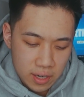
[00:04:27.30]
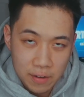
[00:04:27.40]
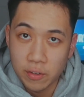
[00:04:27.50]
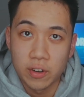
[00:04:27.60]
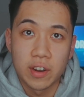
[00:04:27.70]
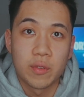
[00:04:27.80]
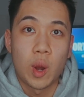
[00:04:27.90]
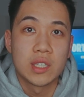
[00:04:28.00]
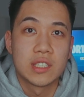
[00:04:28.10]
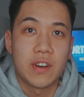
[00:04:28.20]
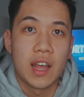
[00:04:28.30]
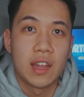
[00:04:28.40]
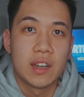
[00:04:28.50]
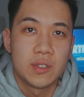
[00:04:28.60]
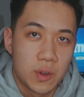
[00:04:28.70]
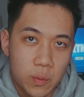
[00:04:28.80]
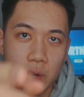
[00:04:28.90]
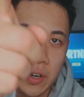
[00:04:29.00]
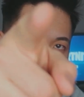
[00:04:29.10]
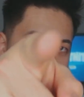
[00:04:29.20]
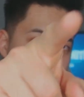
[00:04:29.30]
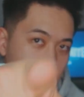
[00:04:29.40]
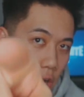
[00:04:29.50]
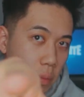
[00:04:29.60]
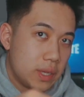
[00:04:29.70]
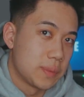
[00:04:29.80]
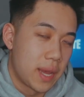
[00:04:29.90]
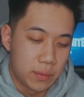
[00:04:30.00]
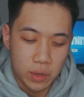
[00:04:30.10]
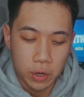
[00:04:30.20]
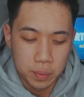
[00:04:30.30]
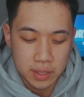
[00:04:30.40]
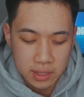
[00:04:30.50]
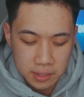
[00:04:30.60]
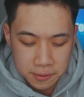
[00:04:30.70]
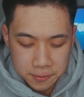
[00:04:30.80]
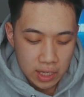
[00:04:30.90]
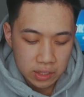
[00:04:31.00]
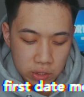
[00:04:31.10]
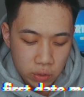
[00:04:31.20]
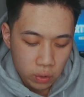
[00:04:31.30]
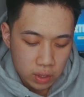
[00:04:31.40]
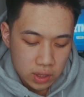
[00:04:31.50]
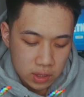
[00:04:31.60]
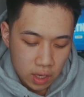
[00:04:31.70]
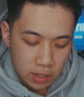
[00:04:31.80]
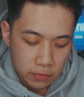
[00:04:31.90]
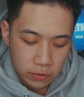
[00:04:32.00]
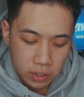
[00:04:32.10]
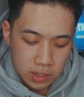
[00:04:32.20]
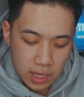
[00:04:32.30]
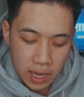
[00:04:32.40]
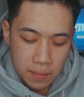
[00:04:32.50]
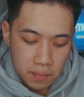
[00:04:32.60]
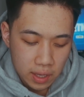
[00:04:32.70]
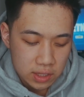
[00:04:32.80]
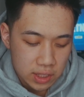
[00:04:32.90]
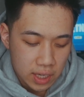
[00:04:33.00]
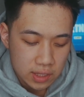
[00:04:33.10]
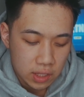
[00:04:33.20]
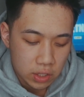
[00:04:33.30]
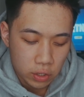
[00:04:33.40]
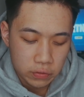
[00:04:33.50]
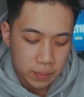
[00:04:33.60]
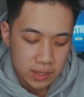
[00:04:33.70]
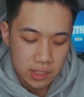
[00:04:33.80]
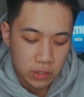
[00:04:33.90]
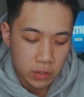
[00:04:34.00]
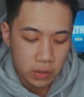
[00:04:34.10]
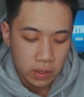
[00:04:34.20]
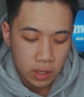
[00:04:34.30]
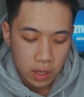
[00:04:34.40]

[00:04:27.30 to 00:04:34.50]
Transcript: If you're, if you're watching this Violetta, we're good friends, we're homies, man, we're homies. Intercourse on the first date means she isn't girlfriend material.